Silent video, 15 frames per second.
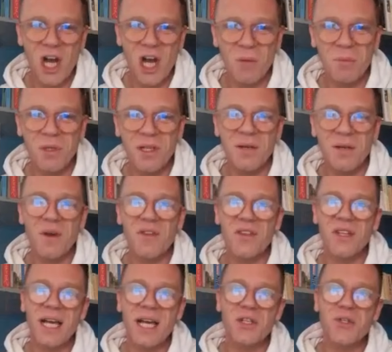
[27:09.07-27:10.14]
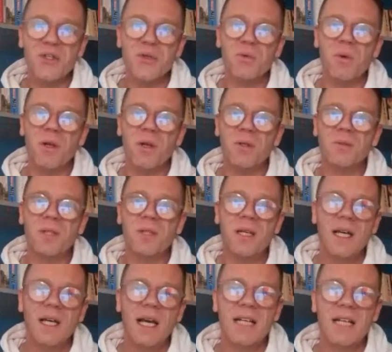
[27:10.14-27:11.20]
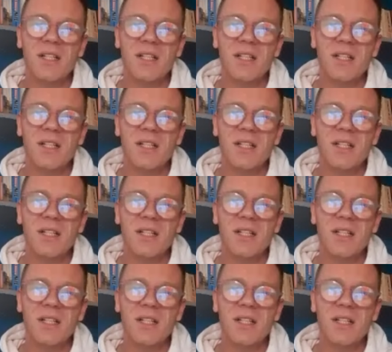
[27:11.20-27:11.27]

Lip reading: harmony with the natural world,